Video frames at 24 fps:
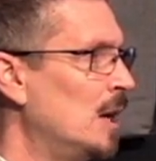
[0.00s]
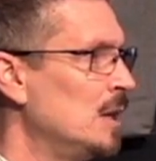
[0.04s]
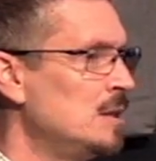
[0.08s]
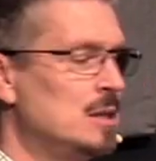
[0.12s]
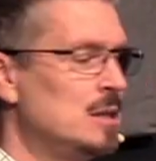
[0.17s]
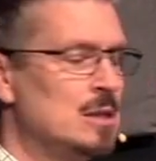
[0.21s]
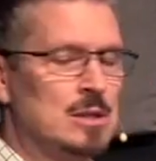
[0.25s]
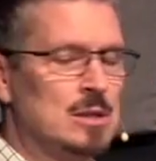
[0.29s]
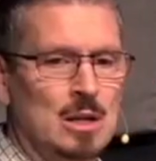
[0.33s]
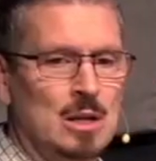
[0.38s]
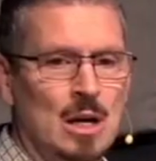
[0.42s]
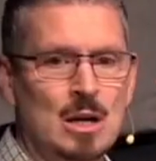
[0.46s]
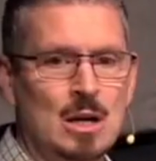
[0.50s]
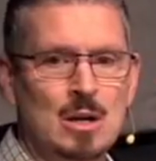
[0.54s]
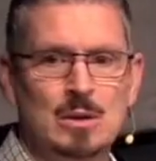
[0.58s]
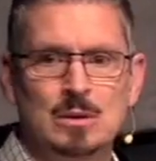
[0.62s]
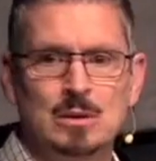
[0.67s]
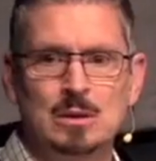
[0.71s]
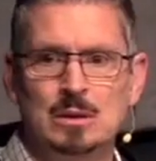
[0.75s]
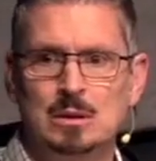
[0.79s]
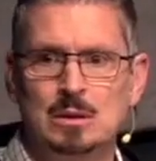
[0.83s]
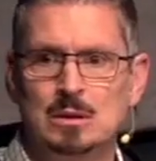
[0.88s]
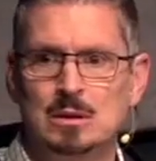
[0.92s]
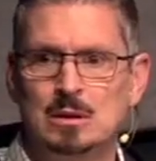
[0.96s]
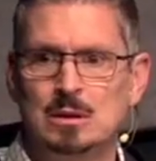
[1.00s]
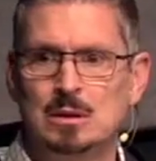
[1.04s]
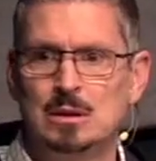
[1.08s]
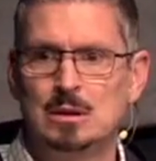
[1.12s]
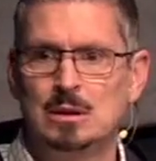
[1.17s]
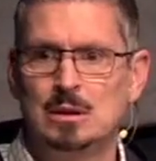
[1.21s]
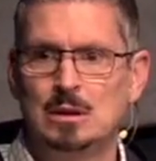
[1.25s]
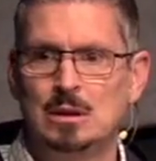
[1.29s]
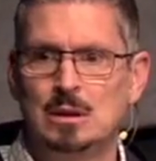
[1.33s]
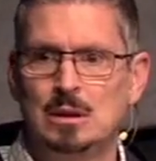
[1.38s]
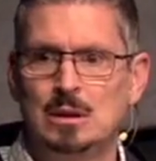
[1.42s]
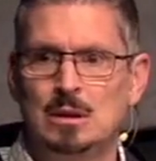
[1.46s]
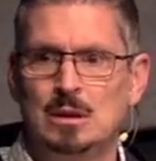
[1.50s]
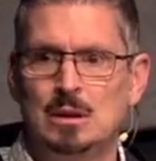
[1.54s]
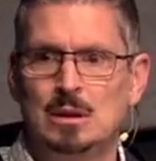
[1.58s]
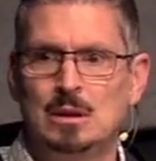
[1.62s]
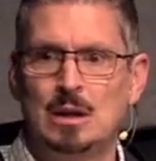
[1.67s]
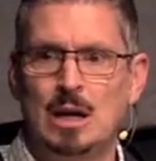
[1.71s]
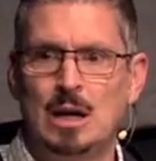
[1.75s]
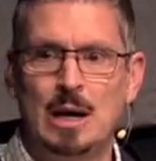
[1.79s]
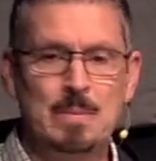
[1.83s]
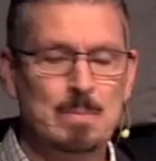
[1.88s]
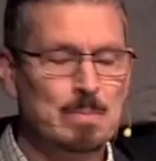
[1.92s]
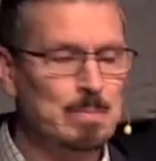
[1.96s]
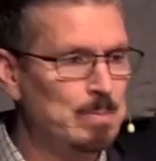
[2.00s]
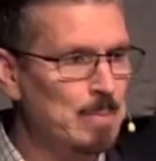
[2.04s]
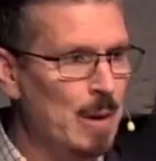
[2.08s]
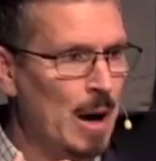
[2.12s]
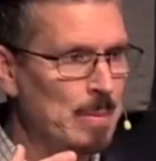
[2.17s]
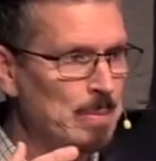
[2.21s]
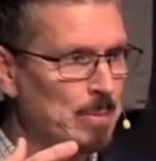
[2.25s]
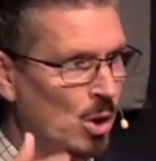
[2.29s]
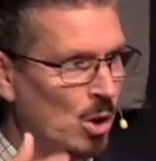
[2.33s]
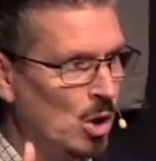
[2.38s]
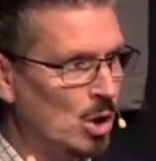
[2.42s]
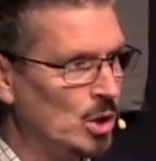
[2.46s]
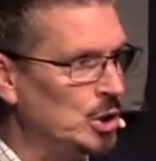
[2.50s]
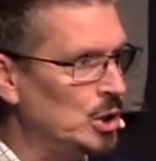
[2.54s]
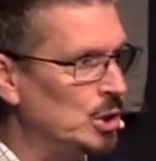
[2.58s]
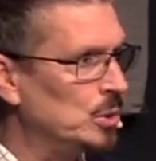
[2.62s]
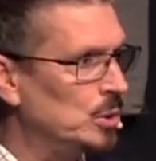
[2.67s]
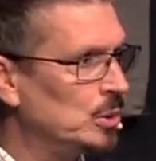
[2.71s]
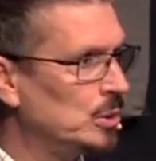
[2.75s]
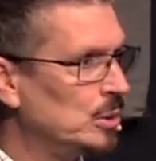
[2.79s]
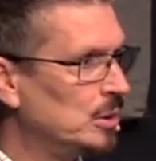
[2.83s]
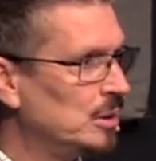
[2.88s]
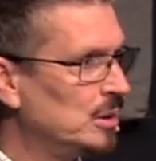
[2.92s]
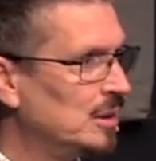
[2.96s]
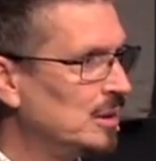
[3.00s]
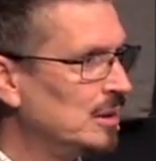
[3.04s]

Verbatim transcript: God says no. I, I bought you.